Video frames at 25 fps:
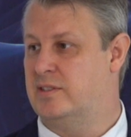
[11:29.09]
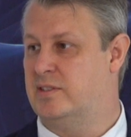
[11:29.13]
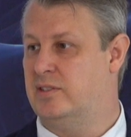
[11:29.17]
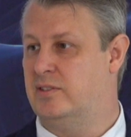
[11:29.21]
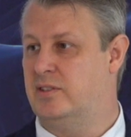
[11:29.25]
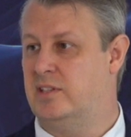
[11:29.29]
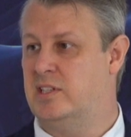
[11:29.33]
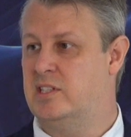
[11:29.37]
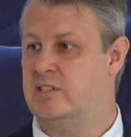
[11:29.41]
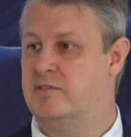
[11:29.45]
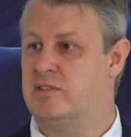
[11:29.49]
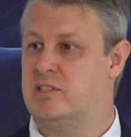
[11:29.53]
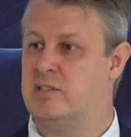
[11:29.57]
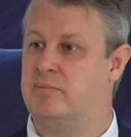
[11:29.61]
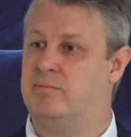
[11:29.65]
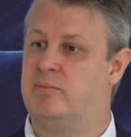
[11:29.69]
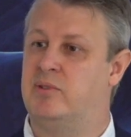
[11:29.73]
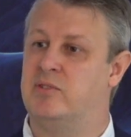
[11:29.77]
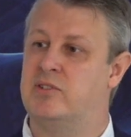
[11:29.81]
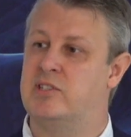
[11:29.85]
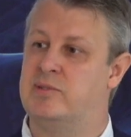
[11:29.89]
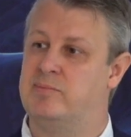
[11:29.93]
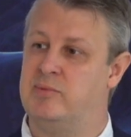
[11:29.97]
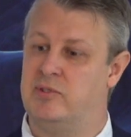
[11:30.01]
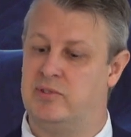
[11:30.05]
So this was a
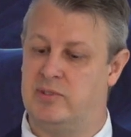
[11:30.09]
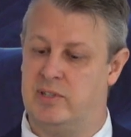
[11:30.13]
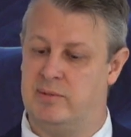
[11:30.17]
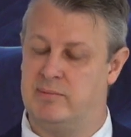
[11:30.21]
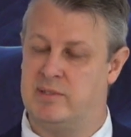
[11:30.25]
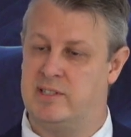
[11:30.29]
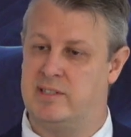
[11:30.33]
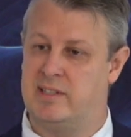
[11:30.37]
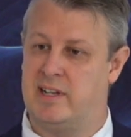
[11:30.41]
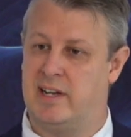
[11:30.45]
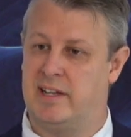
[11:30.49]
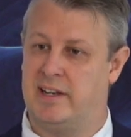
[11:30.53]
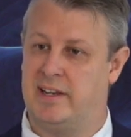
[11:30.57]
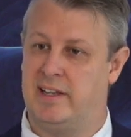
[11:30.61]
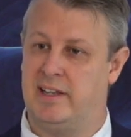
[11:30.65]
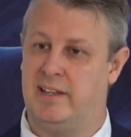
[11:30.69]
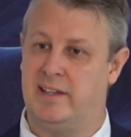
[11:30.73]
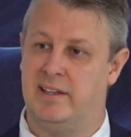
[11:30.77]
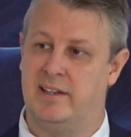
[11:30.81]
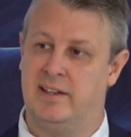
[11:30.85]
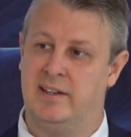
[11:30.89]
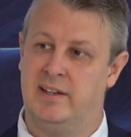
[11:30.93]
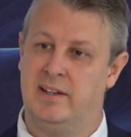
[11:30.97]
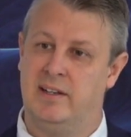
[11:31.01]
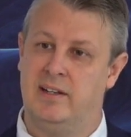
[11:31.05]
post-mortem
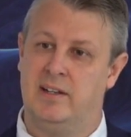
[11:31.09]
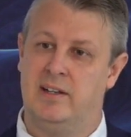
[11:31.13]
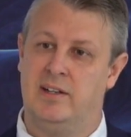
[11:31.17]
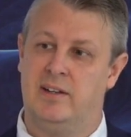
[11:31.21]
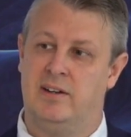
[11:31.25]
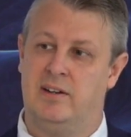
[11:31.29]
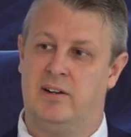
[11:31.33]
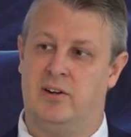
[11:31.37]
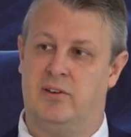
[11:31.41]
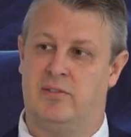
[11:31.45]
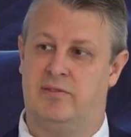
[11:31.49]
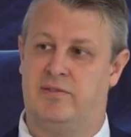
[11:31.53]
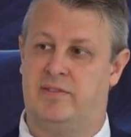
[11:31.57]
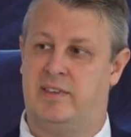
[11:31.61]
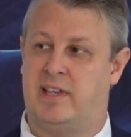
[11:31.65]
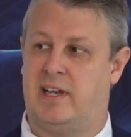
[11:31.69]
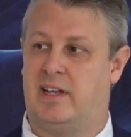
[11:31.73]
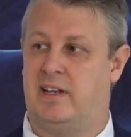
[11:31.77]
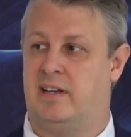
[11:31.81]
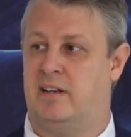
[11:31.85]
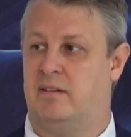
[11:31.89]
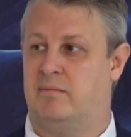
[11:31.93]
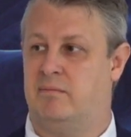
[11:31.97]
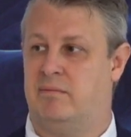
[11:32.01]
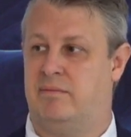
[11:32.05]
study of
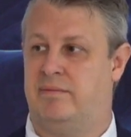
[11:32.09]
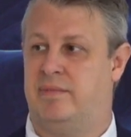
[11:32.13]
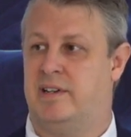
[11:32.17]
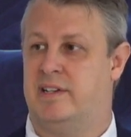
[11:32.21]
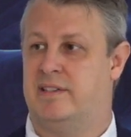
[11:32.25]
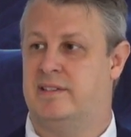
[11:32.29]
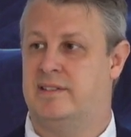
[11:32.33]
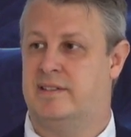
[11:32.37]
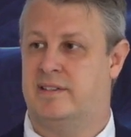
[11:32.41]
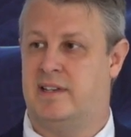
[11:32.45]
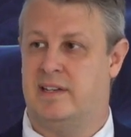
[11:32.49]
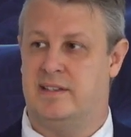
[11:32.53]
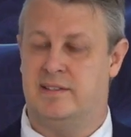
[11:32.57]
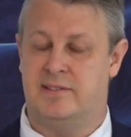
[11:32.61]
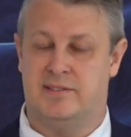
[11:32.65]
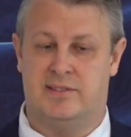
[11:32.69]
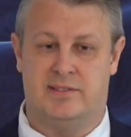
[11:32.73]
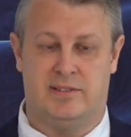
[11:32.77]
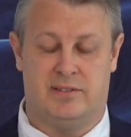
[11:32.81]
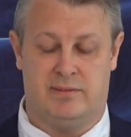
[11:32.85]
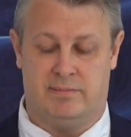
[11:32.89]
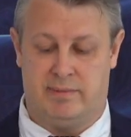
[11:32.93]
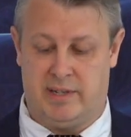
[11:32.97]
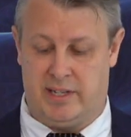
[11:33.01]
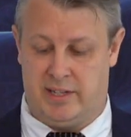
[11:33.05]
10 breast
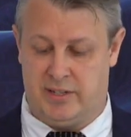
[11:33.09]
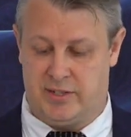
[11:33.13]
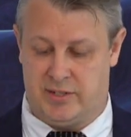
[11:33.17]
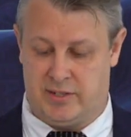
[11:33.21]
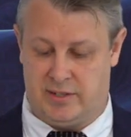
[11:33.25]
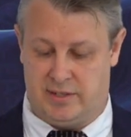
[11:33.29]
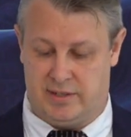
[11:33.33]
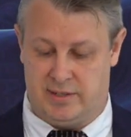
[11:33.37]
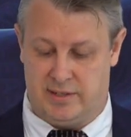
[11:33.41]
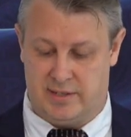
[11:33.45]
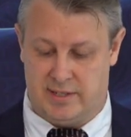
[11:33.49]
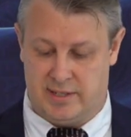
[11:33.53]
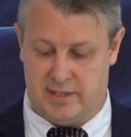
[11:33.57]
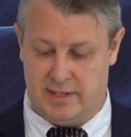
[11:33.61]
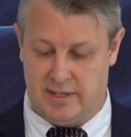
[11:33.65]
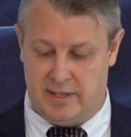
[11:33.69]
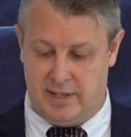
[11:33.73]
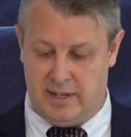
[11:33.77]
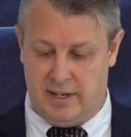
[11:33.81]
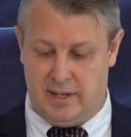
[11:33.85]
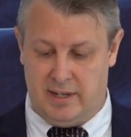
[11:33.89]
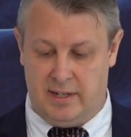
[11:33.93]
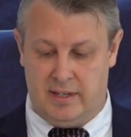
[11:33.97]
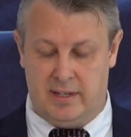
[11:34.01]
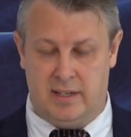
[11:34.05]
cancer patients,
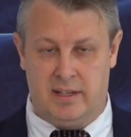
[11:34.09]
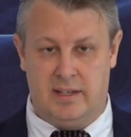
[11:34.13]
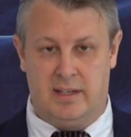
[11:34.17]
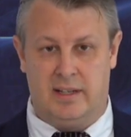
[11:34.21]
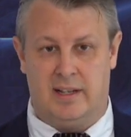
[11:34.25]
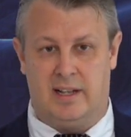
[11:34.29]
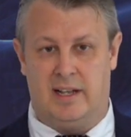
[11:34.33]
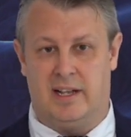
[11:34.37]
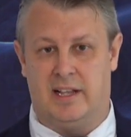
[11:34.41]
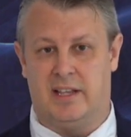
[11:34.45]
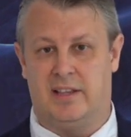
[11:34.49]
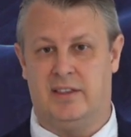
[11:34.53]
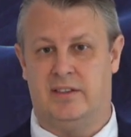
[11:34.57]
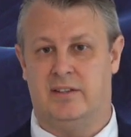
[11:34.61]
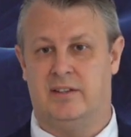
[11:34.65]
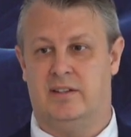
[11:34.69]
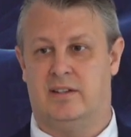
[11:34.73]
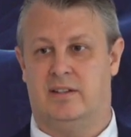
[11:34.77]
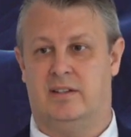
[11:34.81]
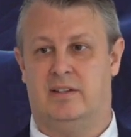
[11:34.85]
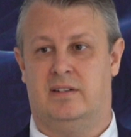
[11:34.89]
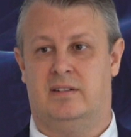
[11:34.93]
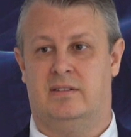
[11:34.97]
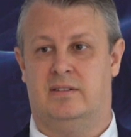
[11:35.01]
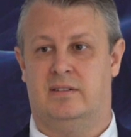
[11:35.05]
and
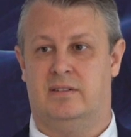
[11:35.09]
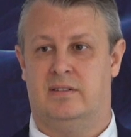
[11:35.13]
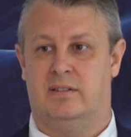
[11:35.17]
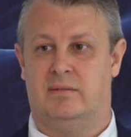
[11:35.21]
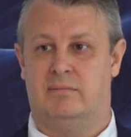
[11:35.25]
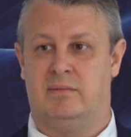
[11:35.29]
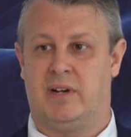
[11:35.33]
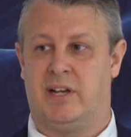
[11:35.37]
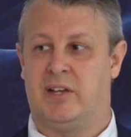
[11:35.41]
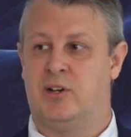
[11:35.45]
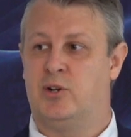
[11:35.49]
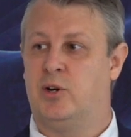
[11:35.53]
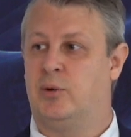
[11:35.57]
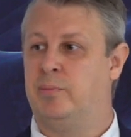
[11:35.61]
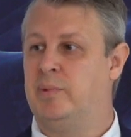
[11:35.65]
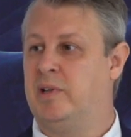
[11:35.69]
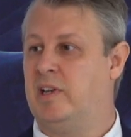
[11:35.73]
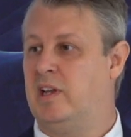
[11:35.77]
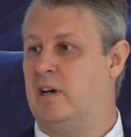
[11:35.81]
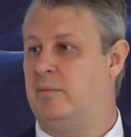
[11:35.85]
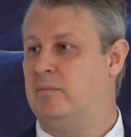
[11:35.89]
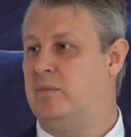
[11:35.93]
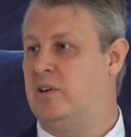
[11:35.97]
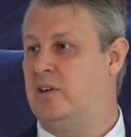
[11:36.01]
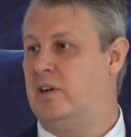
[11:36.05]
by copy
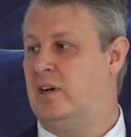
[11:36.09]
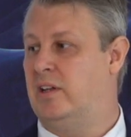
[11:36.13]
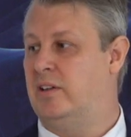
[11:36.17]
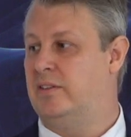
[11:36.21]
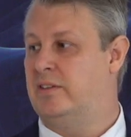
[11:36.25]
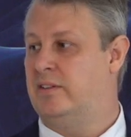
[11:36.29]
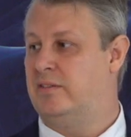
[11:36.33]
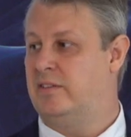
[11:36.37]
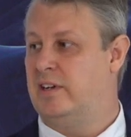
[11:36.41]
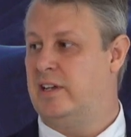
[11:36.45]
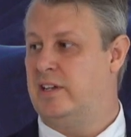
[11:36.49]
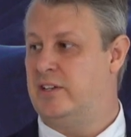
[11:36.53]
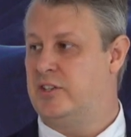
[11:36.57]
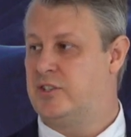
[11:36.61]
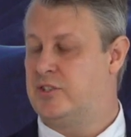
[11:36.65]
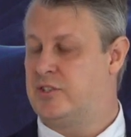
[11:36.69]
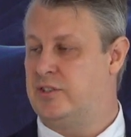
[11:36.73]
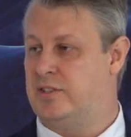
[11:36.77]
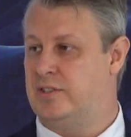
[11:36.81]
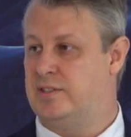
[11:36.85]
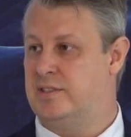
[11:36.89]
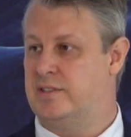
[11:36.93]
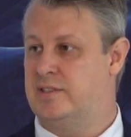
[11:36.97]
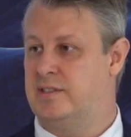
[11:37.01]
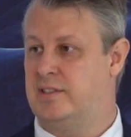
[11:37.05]
number
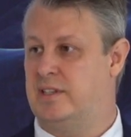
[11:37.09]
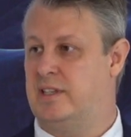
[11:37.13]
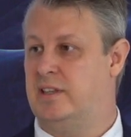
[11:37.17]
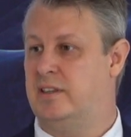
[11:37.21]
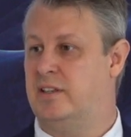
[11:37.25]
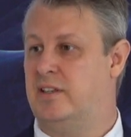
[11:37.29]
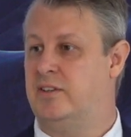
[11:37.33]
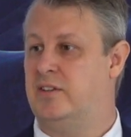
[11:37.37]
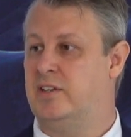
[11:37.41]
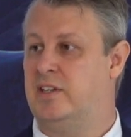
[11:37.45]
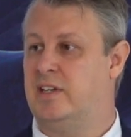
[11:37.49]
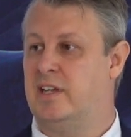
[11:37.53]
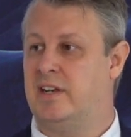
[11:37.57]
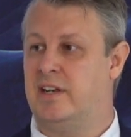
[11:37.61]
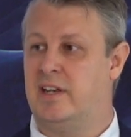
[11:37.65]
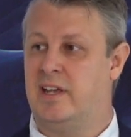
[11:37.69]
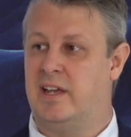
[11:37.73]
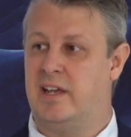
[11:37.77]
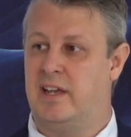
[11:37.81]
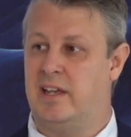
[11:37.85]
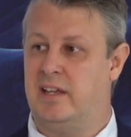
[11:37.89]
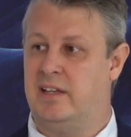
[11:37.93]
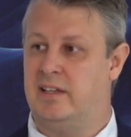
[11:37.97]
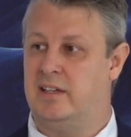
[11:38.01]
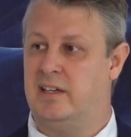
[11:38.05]
alterations in the
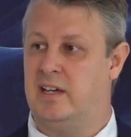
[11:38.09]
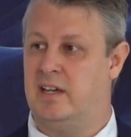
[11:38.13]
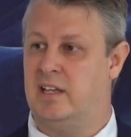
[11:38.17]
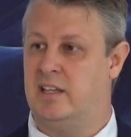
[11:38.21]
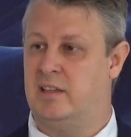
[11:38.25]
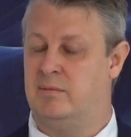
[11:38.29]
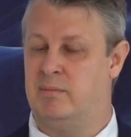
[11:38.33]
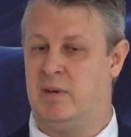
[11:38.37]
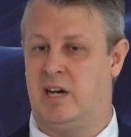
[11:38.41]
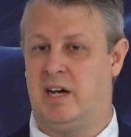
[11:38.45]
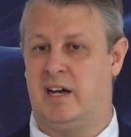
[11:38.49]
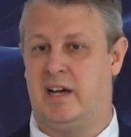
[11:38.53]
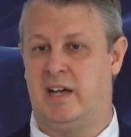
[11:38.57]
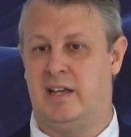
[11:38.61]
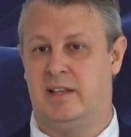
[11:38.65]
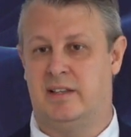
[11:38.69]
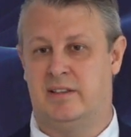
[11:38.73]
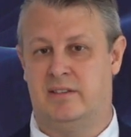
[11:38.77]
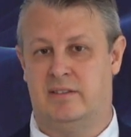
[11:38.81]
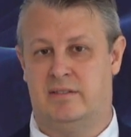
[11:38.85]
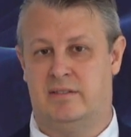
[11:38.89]
DNA and by